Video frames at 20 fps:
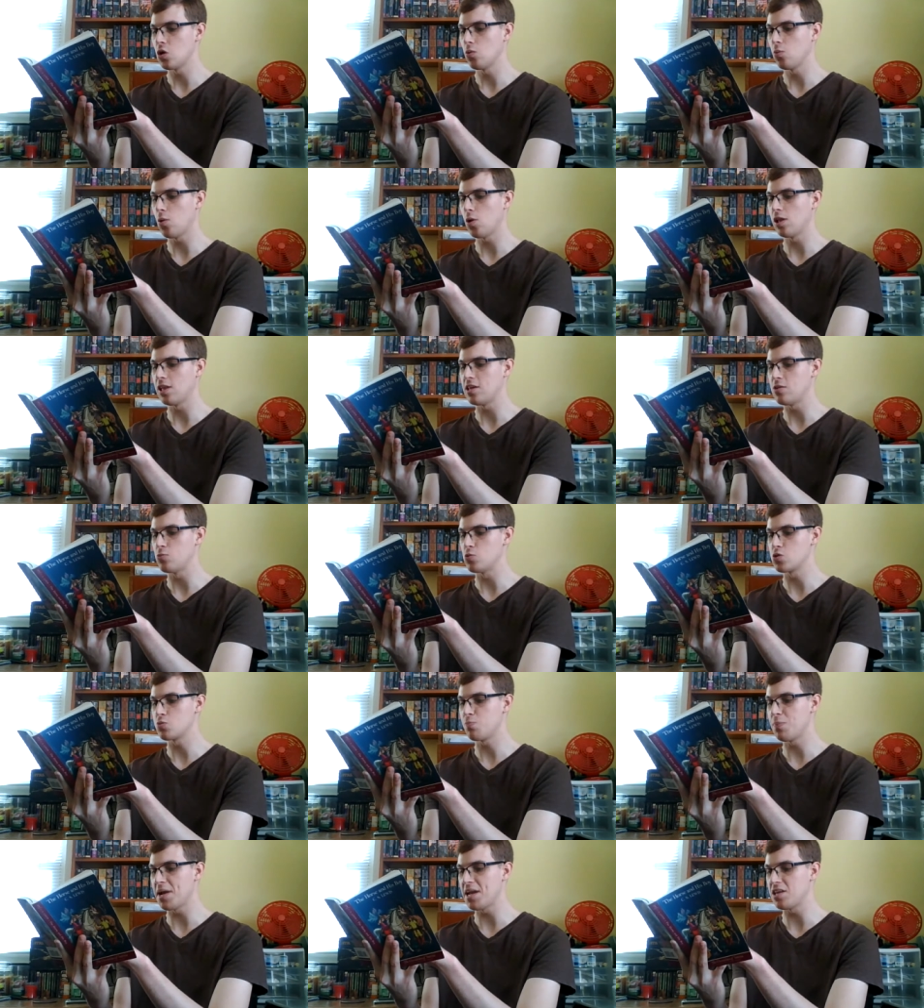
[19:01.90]
while he was
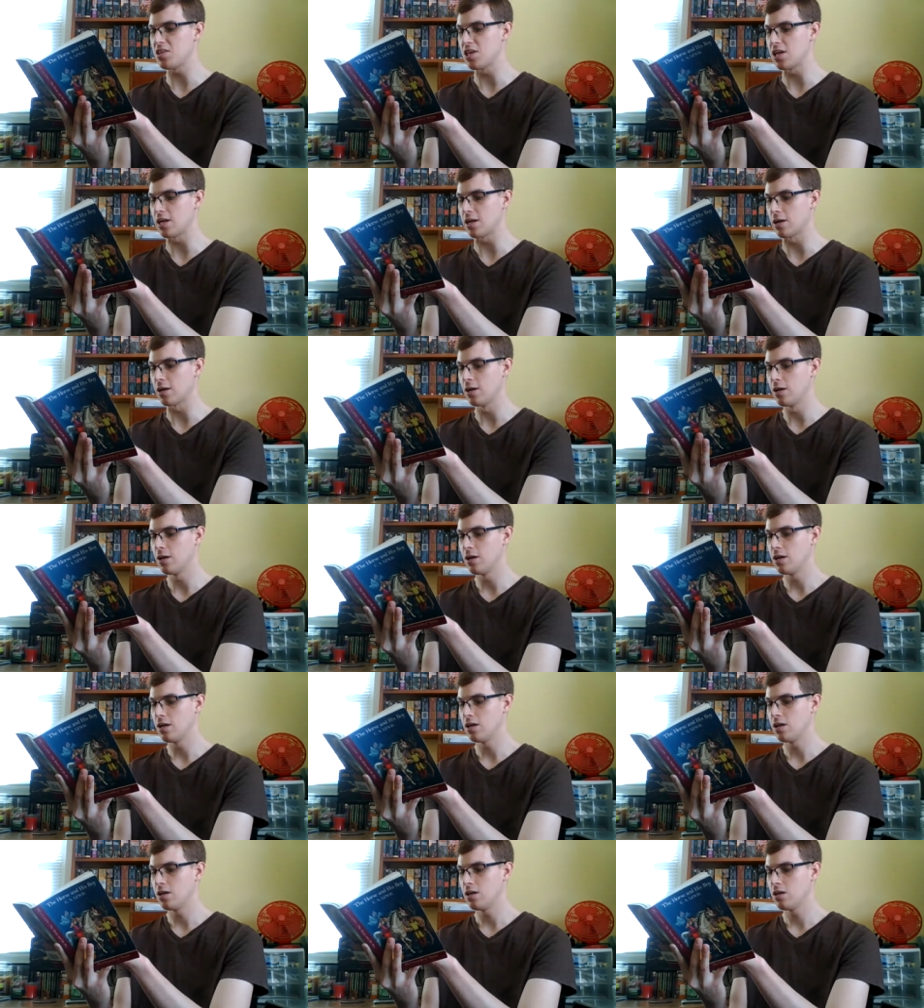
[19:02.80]
bathing.
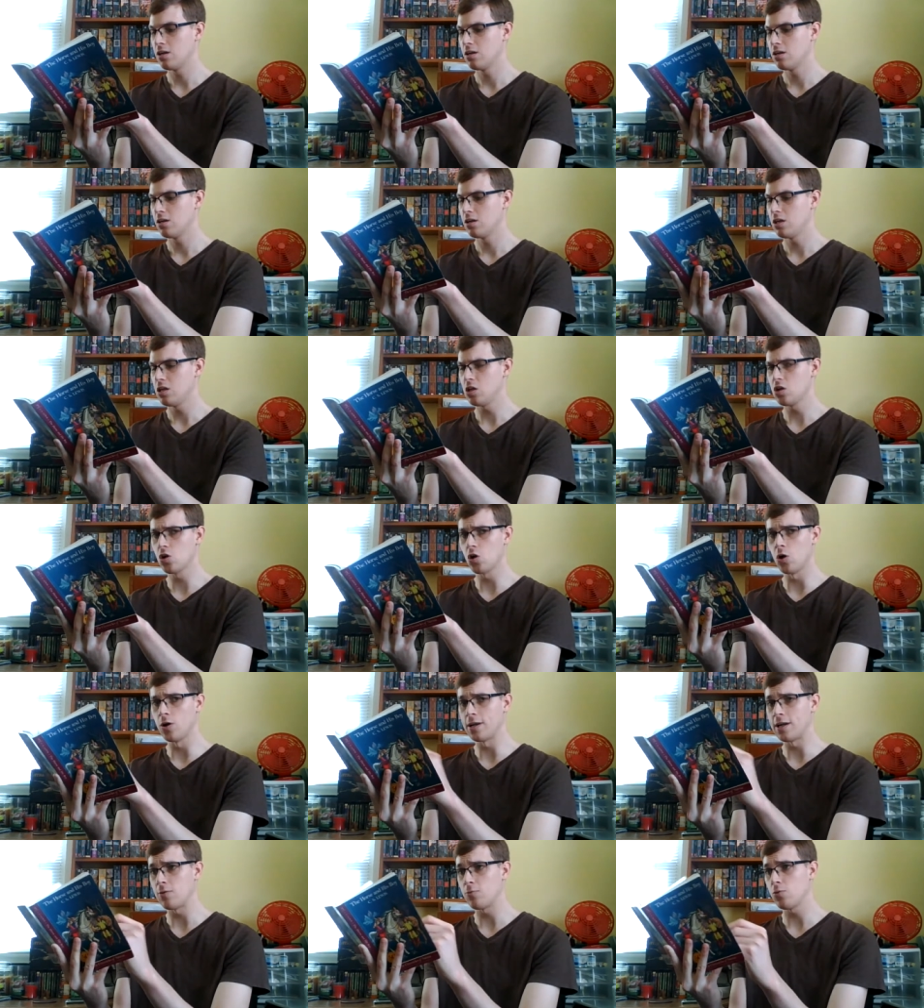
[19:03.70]
You've
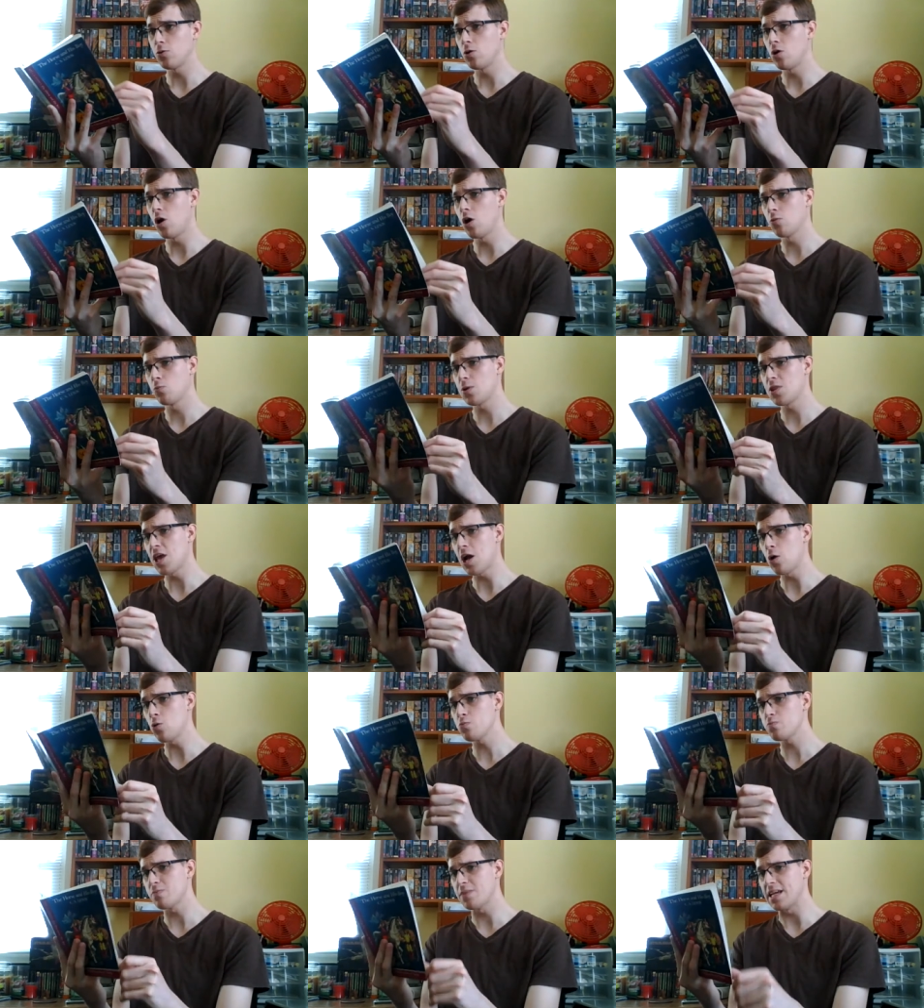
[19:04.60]
gone out on
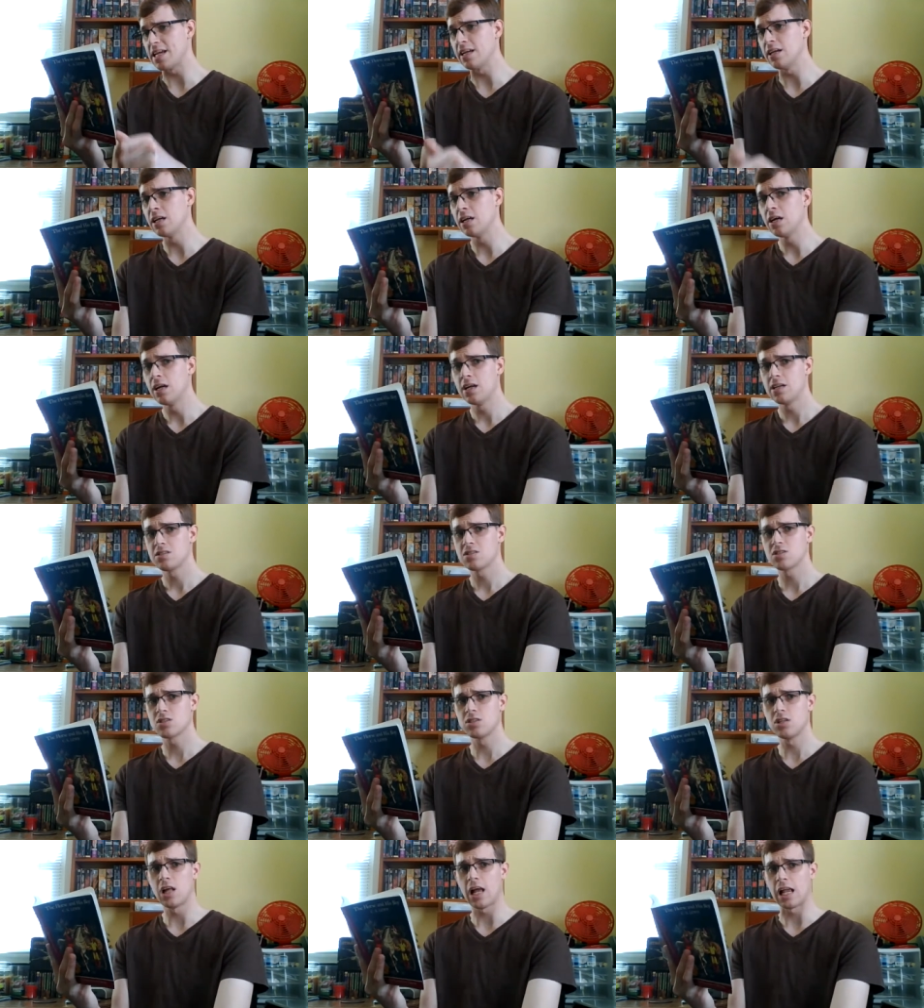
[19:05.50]
without me,
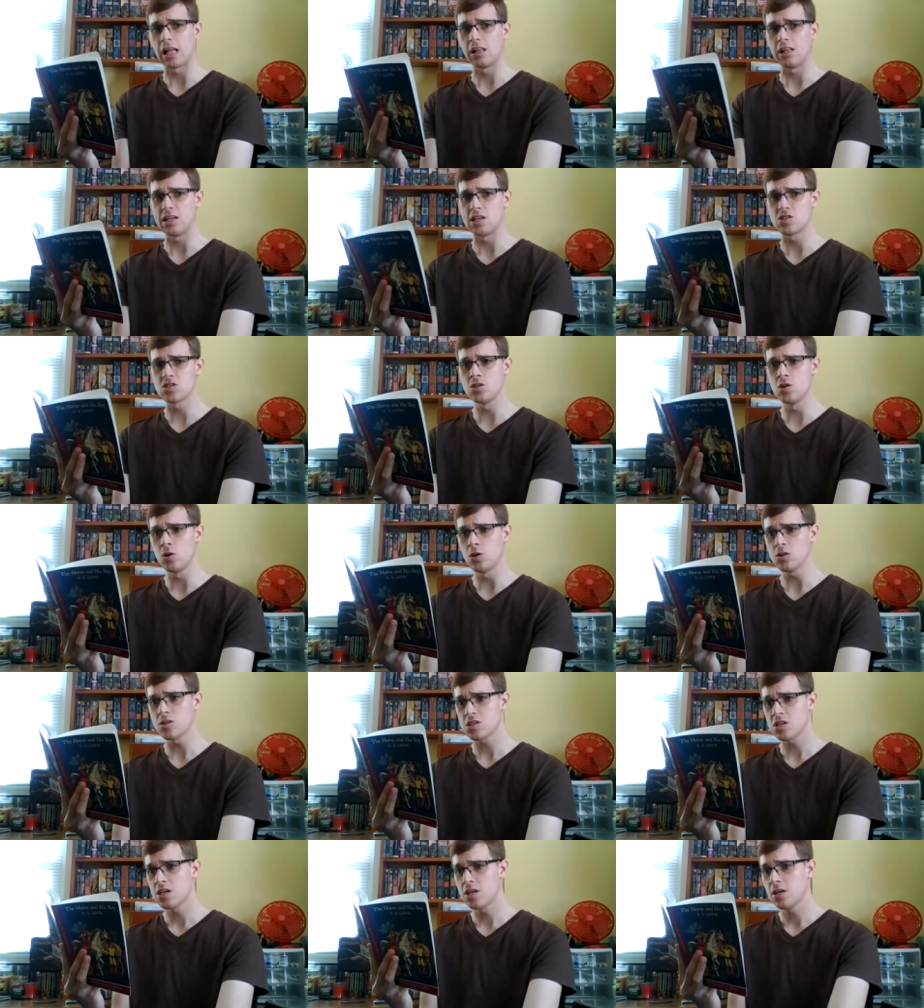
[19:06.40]
as likely as
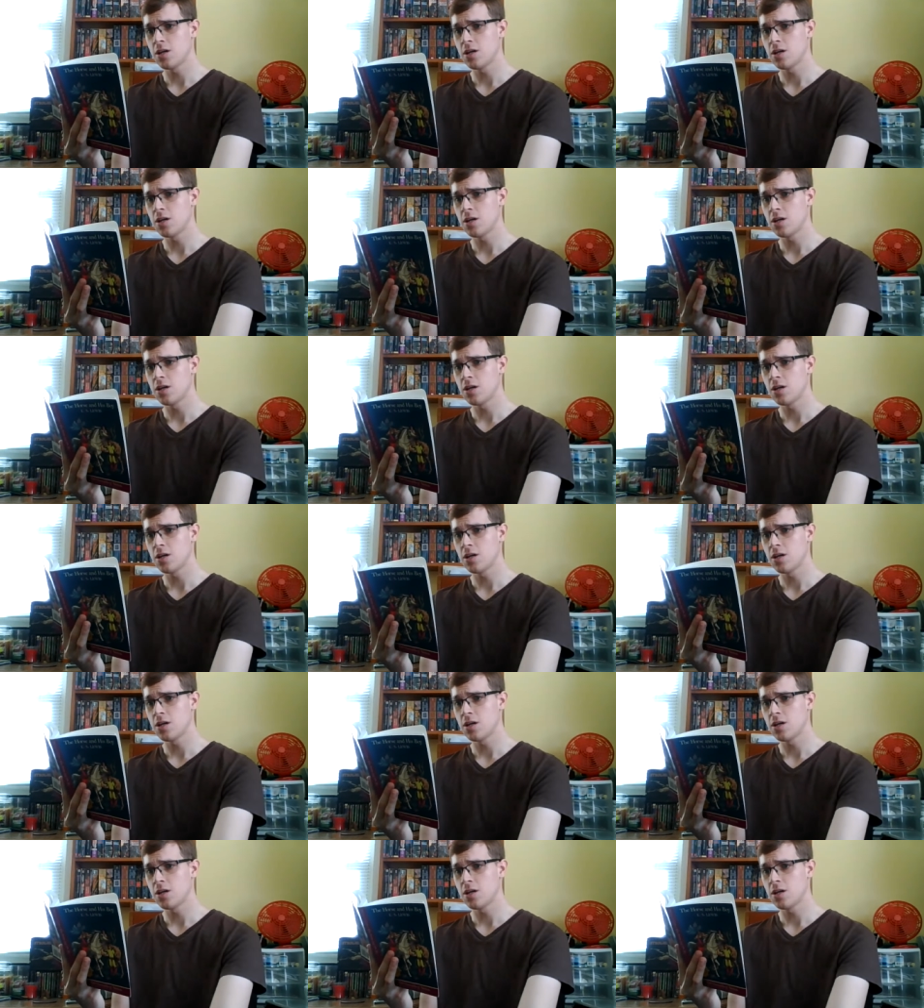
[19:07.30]
not.